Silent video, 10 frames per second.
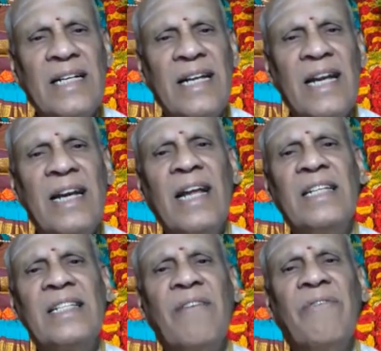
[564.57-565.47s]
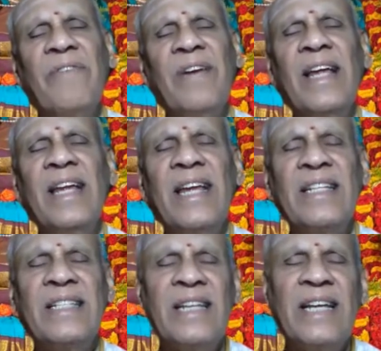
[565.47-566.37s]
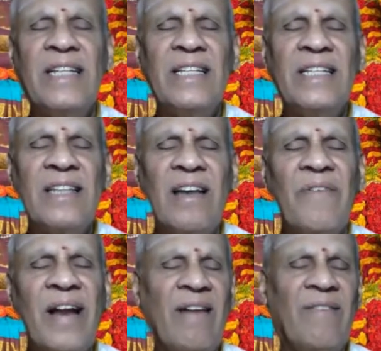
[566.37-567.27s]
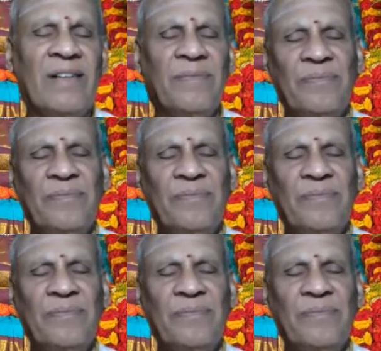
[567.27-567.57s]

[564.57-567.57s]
details of various stages of travel.